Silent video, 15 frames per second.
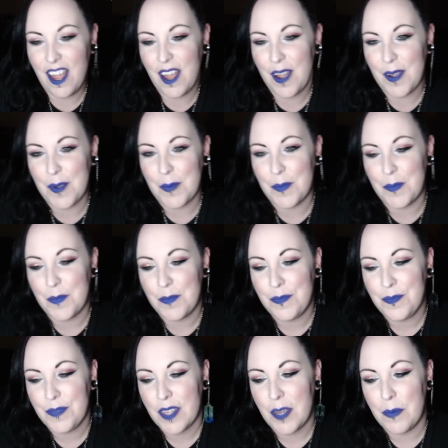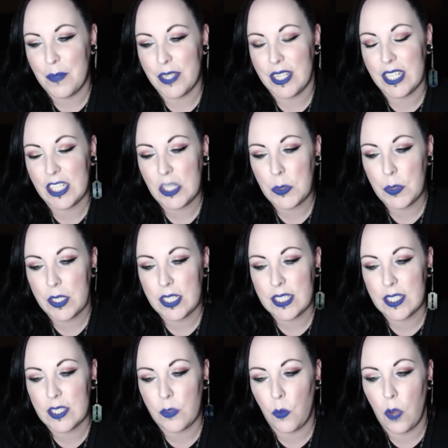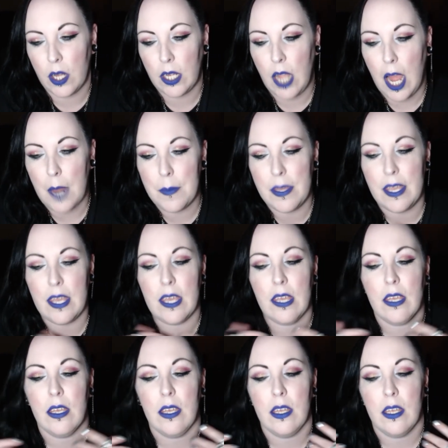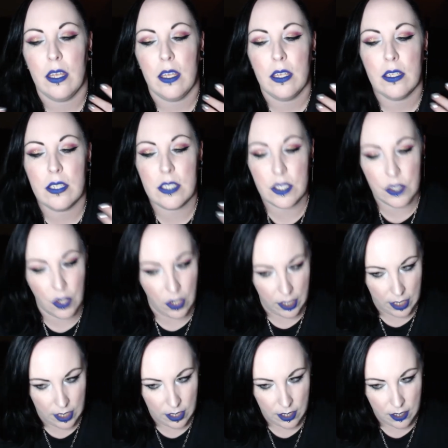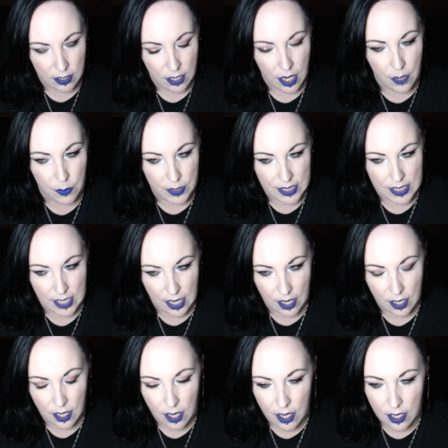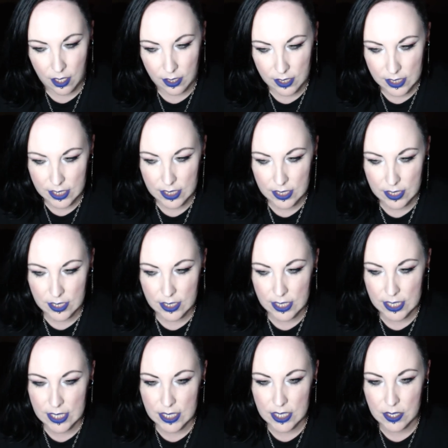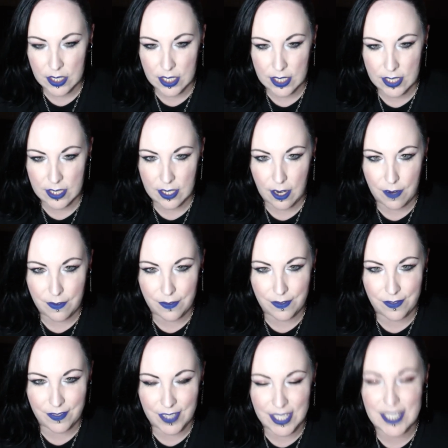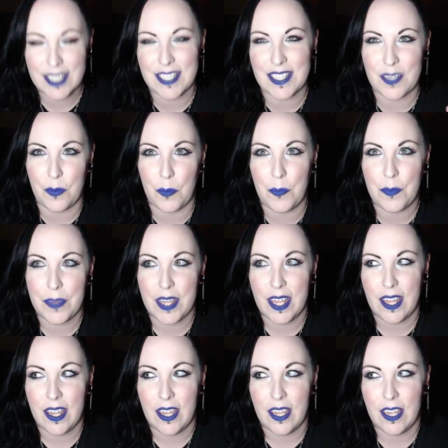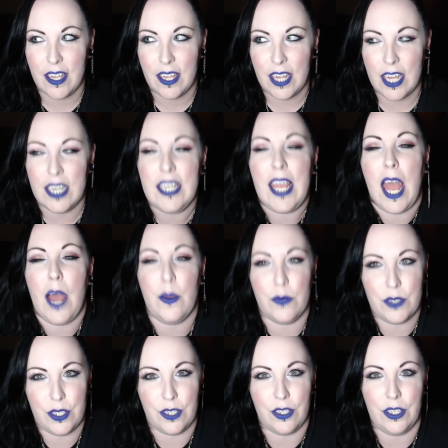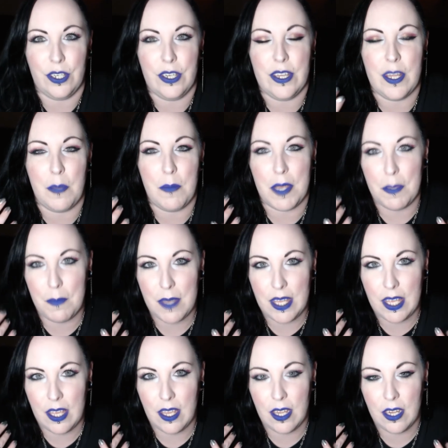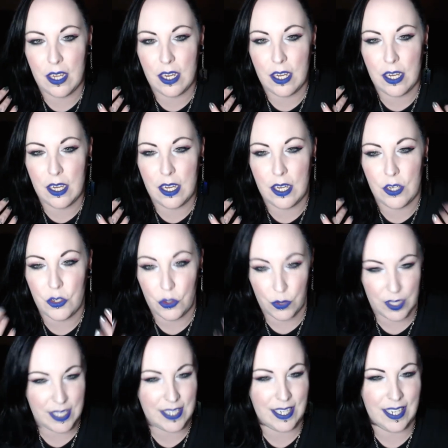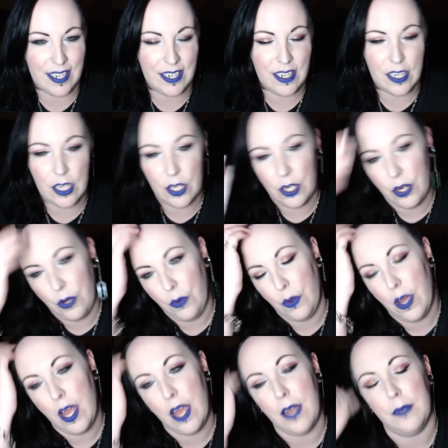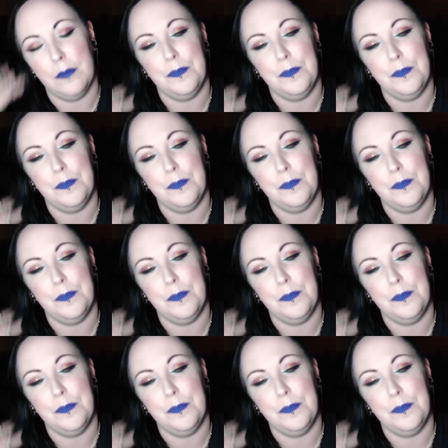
But this was what got me started, I would say. This is the encounter that made me interested, you know.